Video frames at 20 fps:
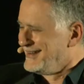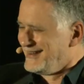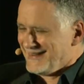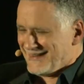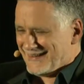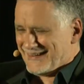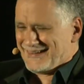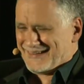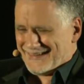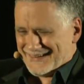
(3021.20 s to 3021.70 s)
with a
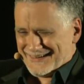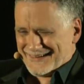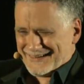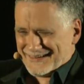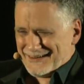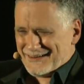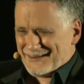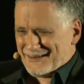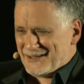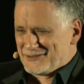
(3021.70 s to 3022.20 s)
new
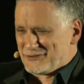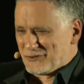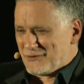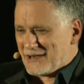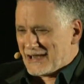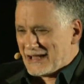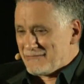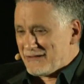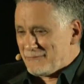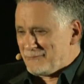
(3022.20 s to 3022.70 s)

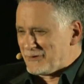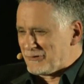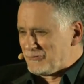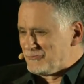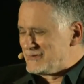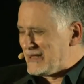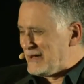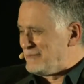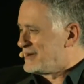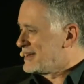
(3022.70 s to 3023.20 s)
books.
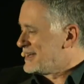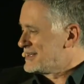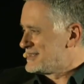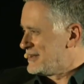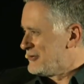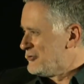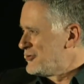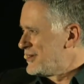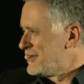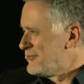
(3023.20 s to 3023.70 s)
We'll
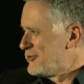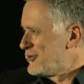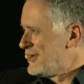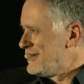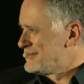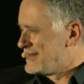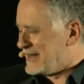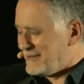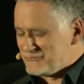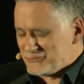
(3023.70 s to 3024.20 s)
ask you
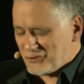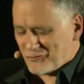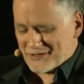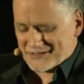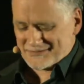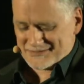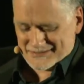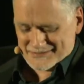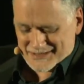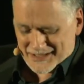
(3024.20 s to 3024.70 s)
exactly the same
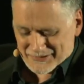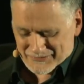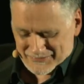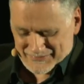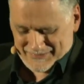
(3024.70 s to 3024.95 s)
question,